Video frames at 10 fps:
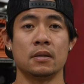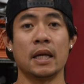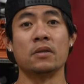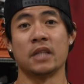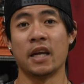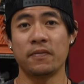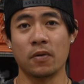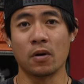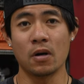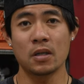Now day
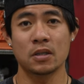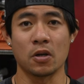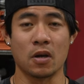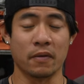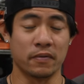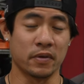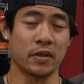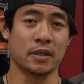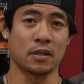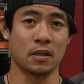four started off
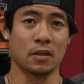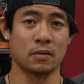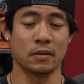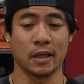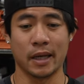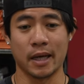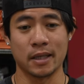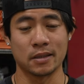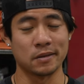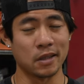very slow
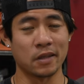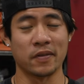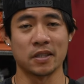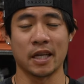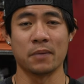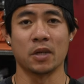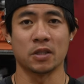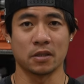as none of us had much